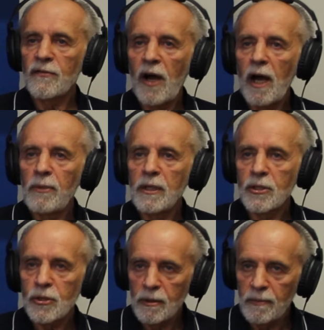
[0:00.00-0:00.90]
as viable as
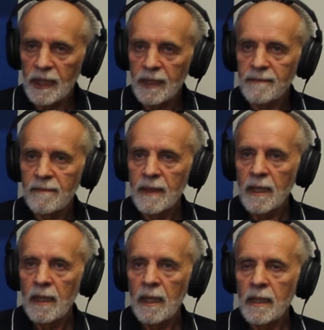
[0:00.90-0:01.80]
should be.
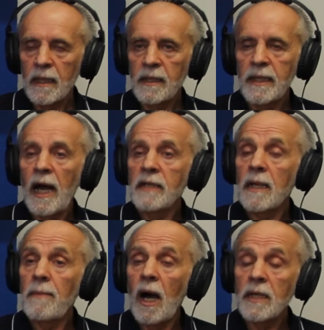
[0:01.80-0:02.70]
You know, there are
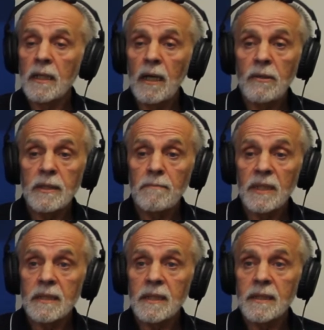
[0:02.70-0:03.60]
some highs and lows in
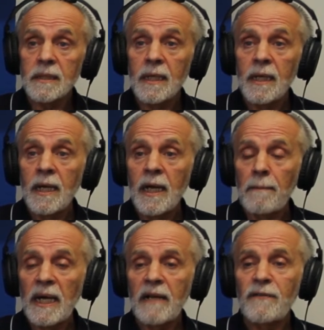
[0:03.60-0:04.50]
business,
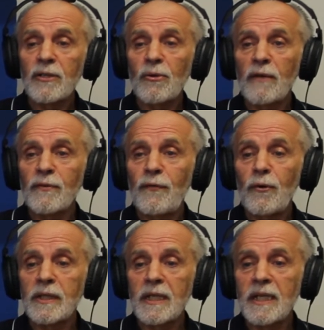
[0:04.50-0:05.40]
but every 12 to
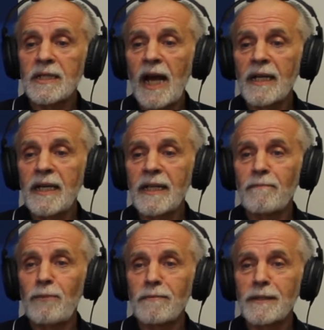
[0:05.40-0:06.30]
14 years, the ugly
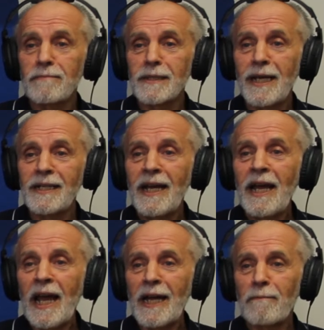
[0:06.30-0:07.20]
head pops up his head
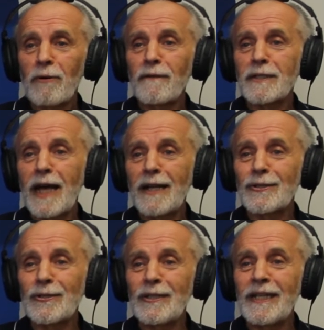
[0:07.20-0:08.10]
and the profits aren't
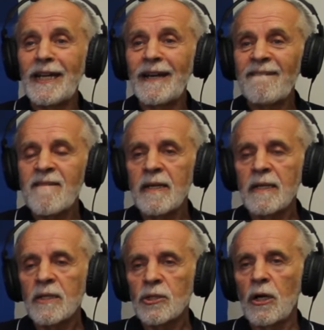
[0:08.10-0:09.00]
as good.
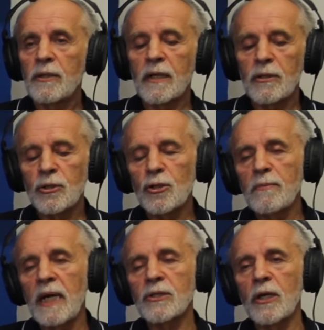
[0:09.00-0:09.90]
So the
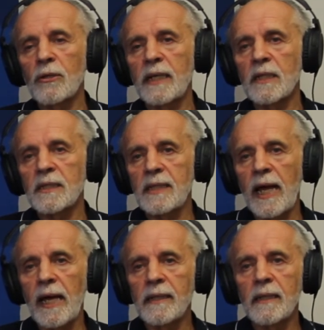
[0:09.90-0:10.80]
consumer has got to
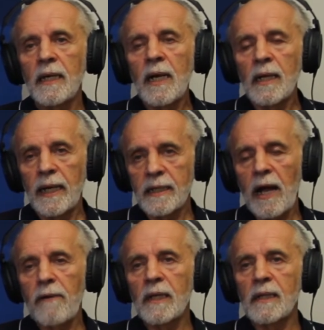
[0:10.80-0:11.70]
understand, like
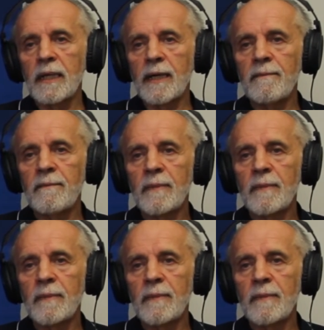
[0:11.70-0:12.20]
currently,